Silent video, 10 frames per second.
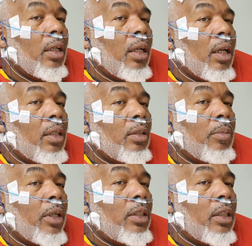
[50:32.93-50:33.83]
uh,
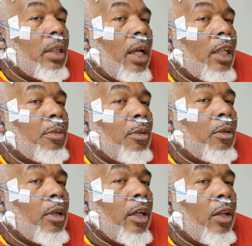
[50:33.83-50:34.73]
somebody says Iceman.
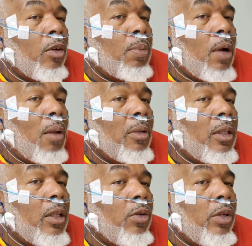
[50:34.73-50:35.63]
Hello, probably
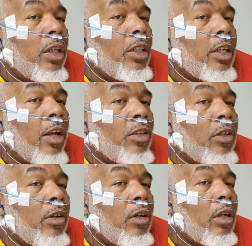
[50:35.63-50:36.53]
the new Indian
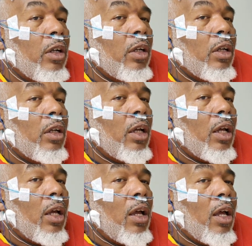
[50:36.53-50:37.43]
Challenger
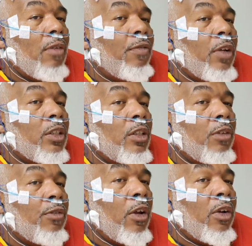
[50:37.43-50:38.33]
uh, fixed
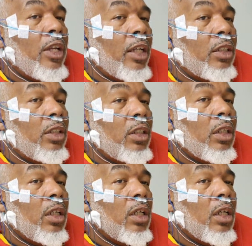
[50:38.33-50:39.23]
fairing. Yes.
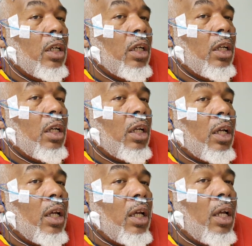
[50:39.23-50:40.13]

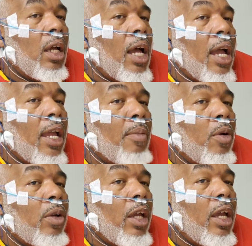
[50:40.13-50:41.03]
Uh, I am
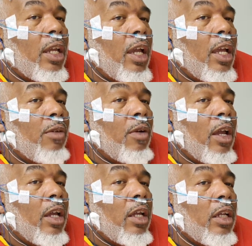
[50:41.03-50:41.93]
okay, Katie
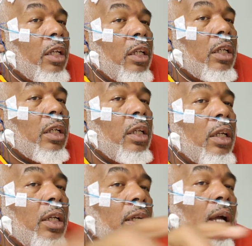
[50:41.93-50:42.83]
Ray.
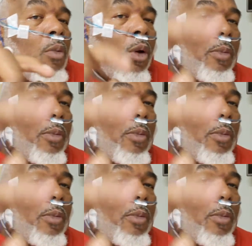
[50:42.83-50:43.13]
I'm way